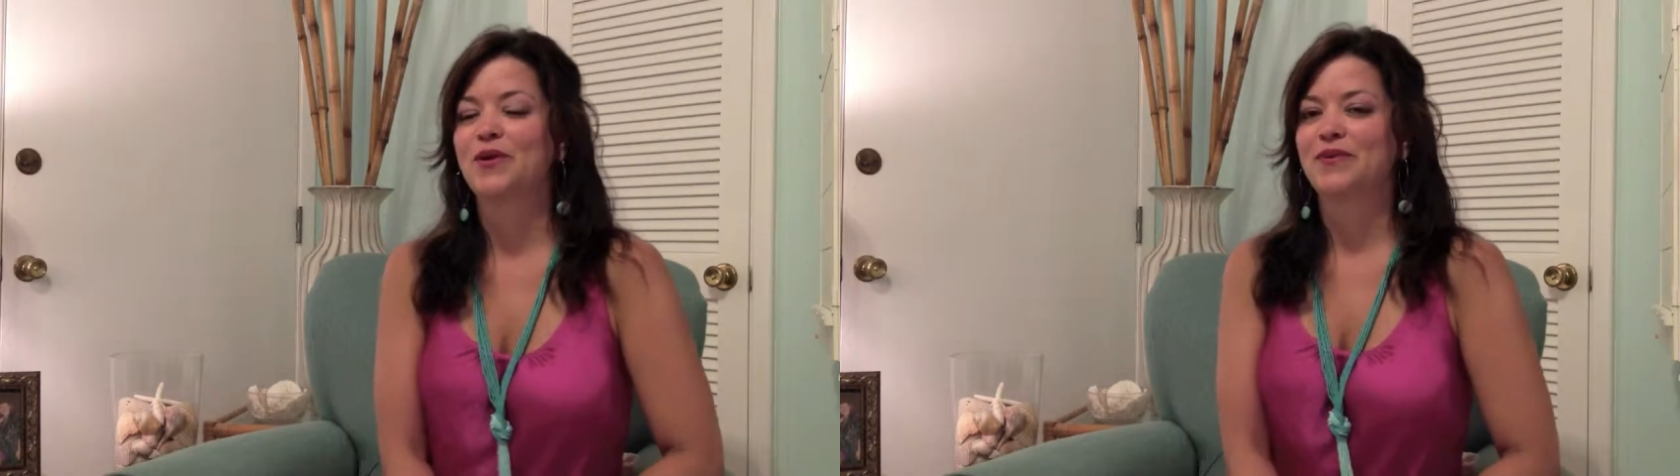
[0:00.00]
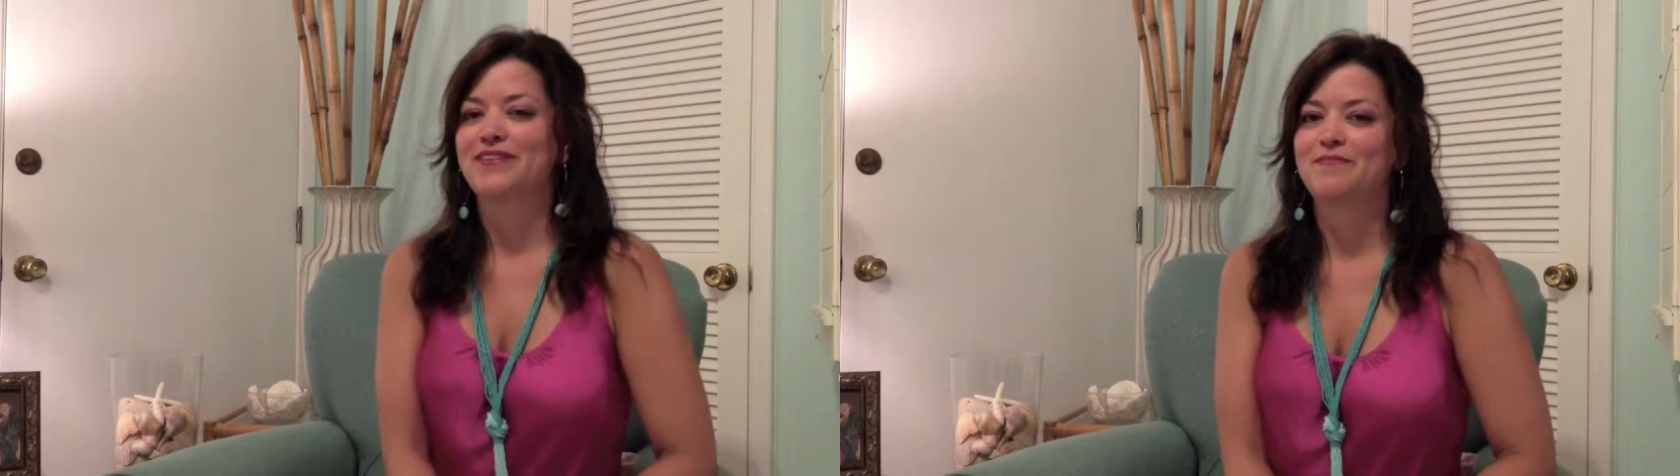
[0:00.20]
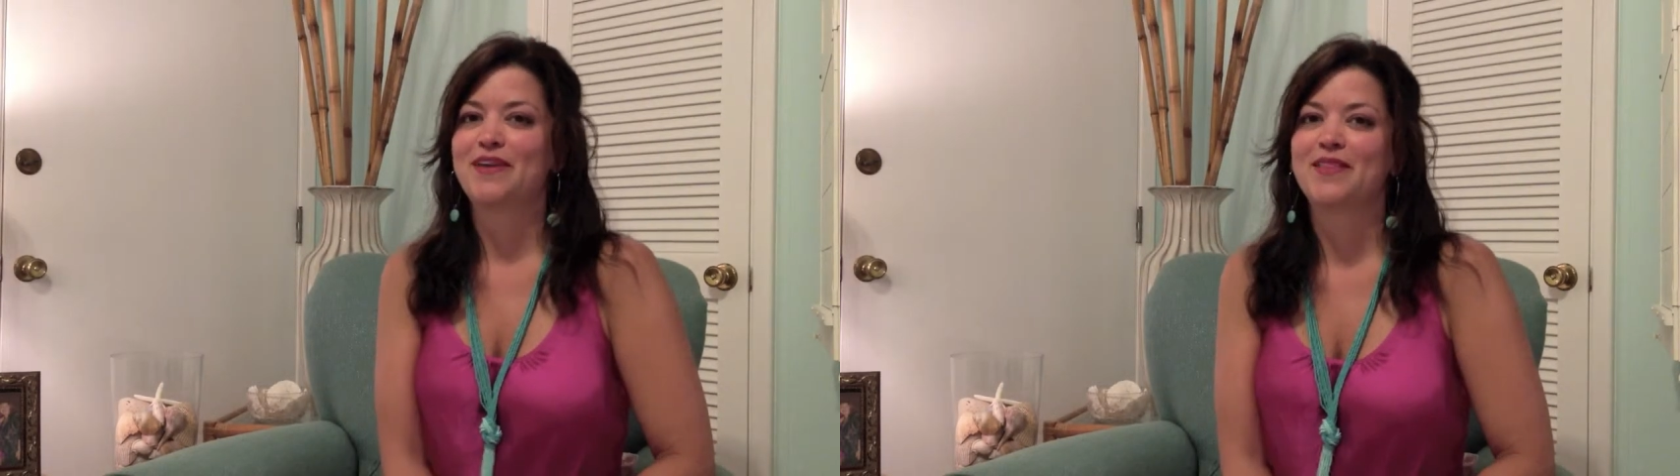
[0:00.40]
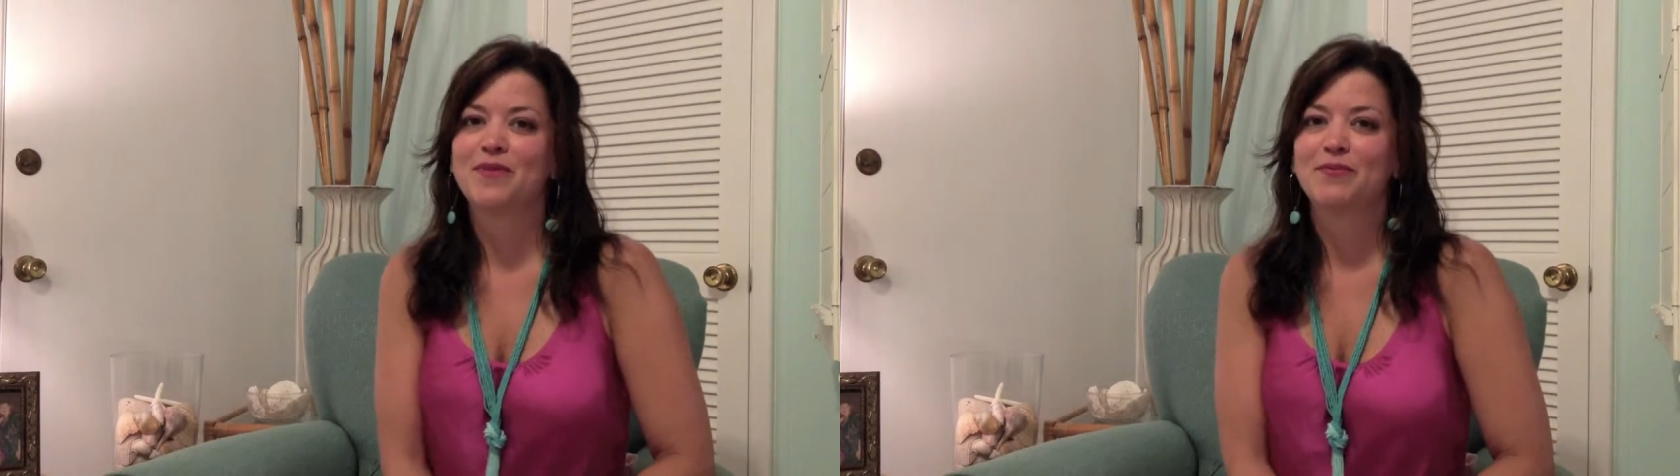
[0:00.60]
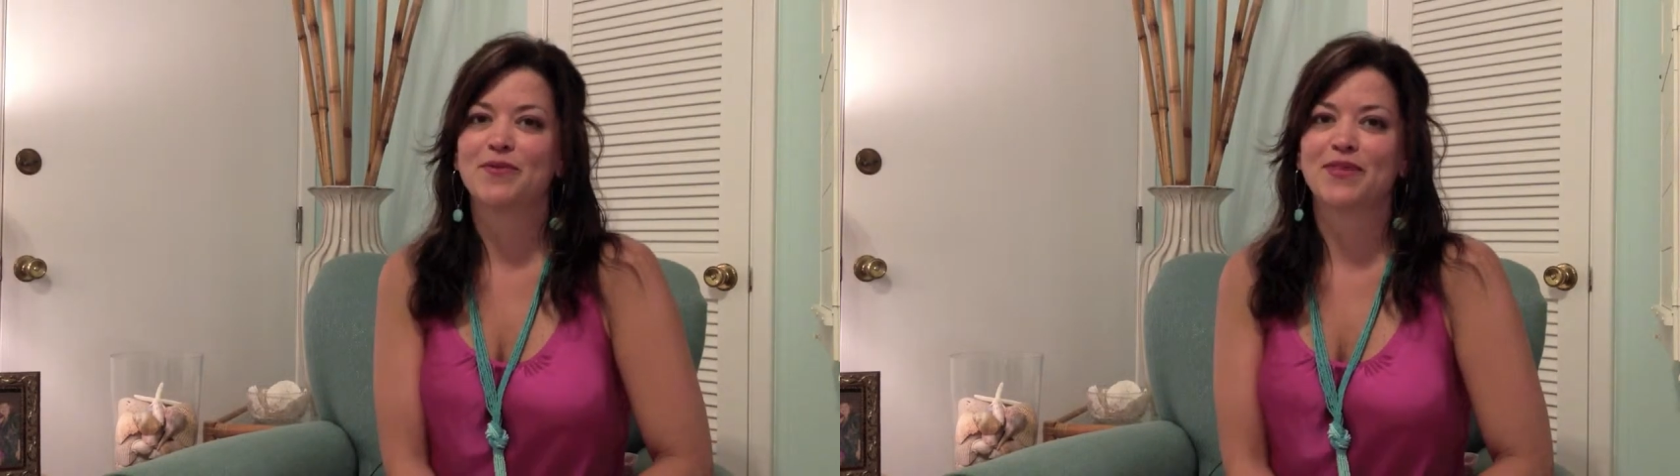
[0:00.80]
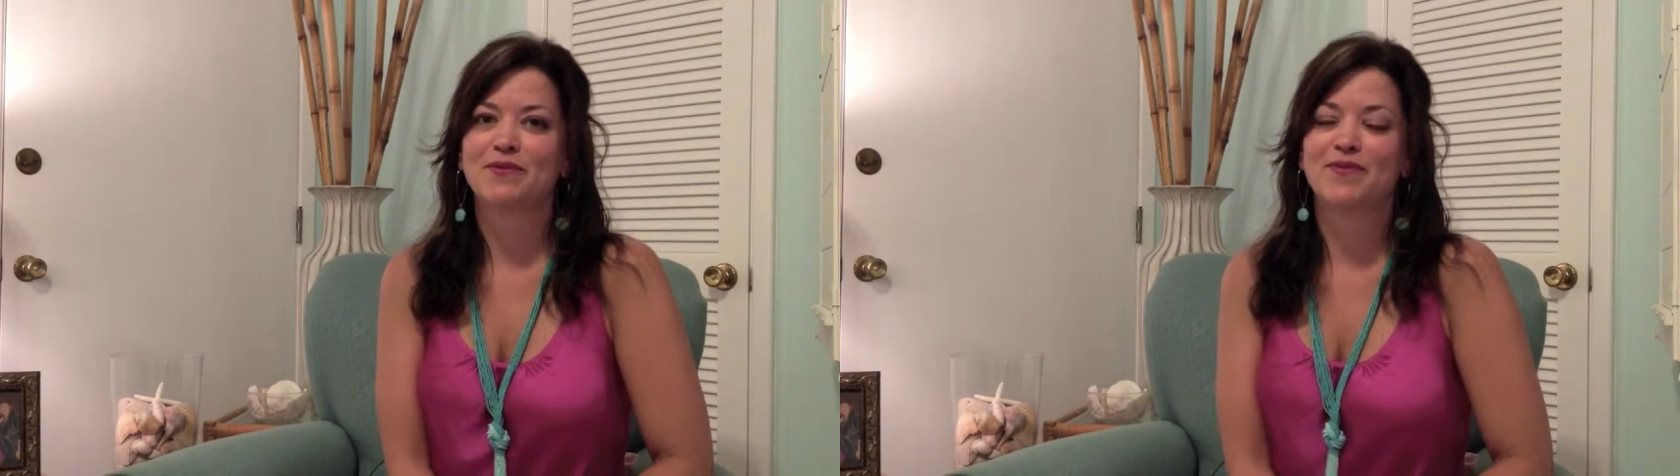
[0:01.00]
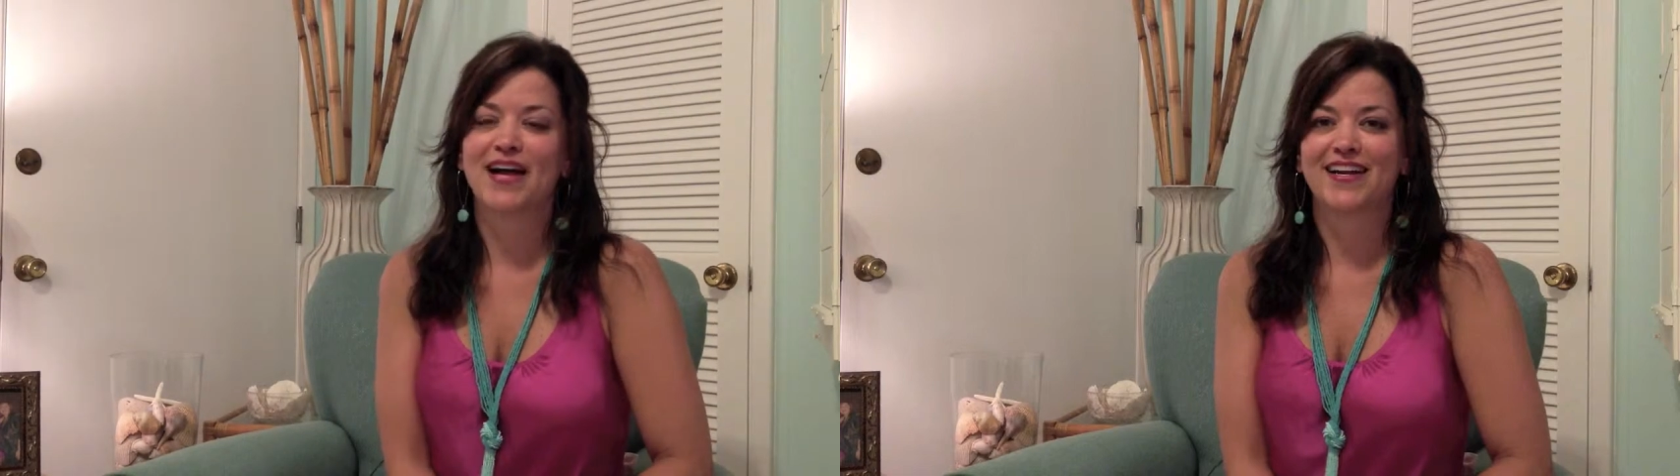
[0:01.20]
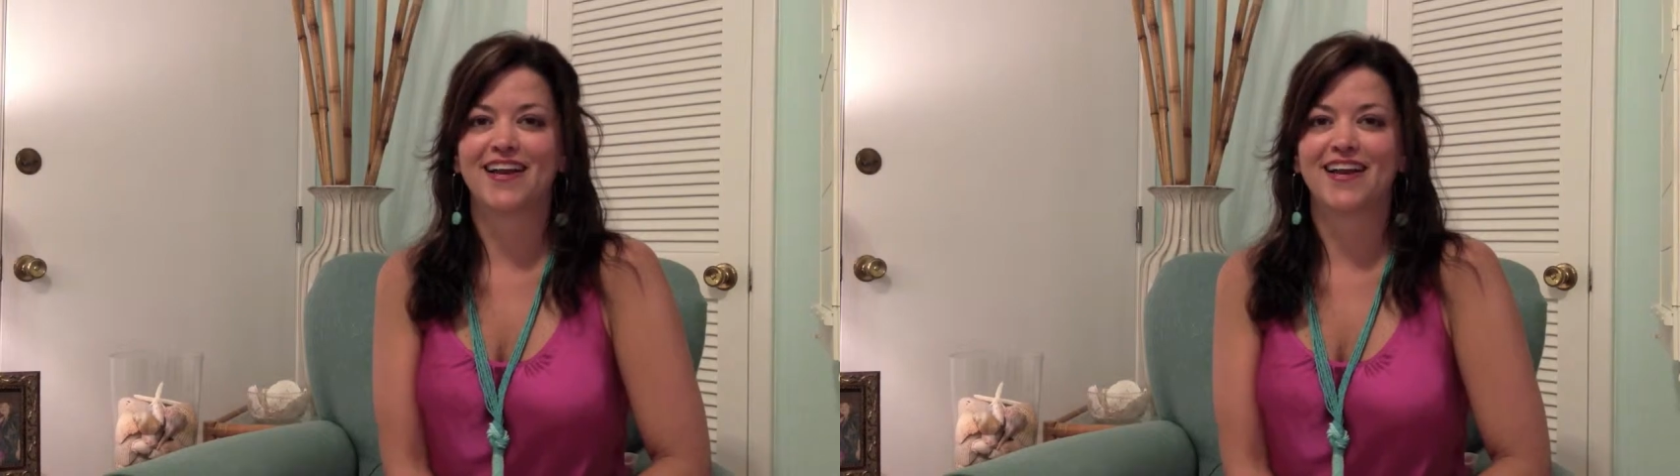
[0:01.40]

We wouldn't be the people that would ride